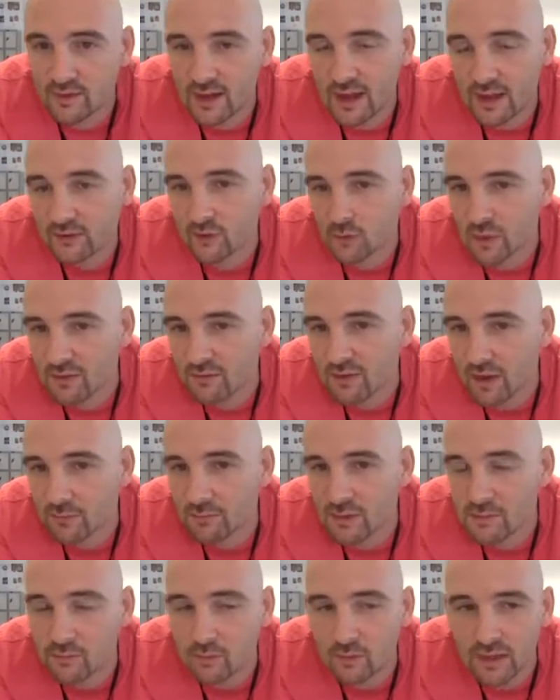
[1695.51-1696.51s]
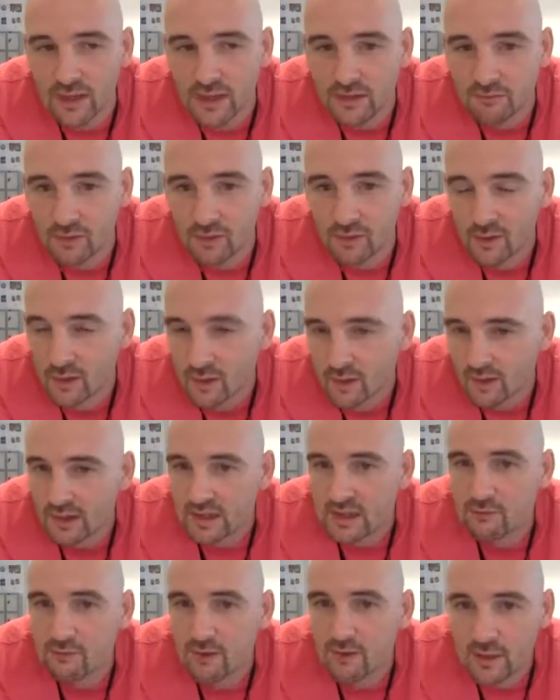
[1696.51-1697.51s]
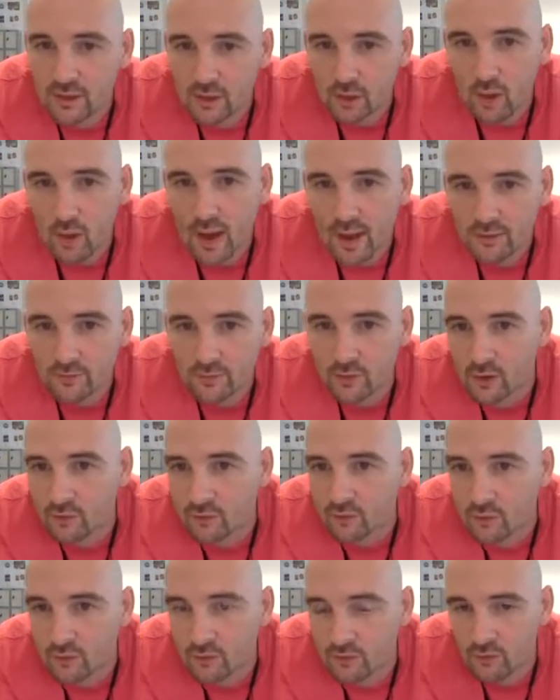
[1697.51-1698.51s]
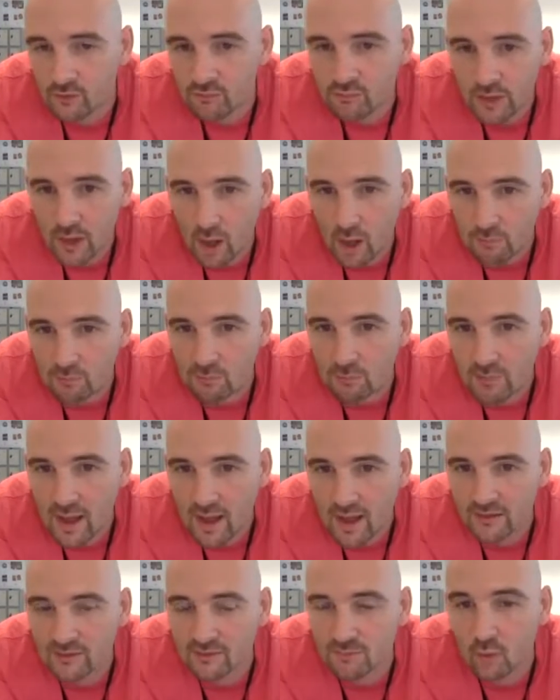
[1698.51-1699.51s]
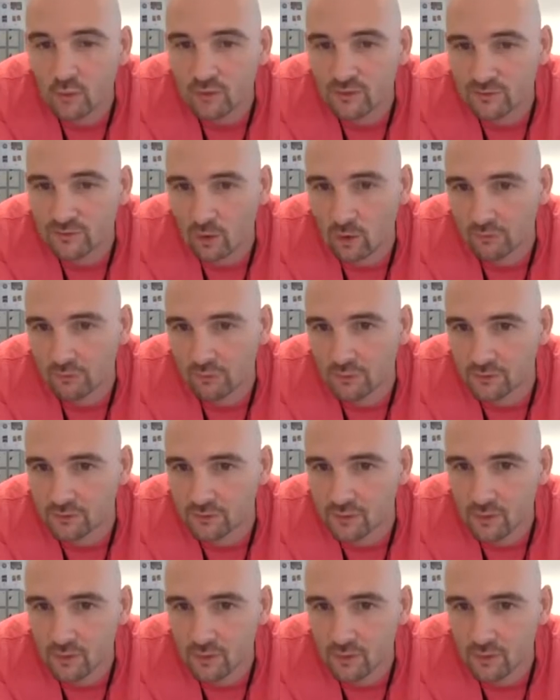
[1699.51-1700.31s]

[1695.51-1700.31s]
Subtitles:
And actually, we've had people leave NUA that have become sports photographers.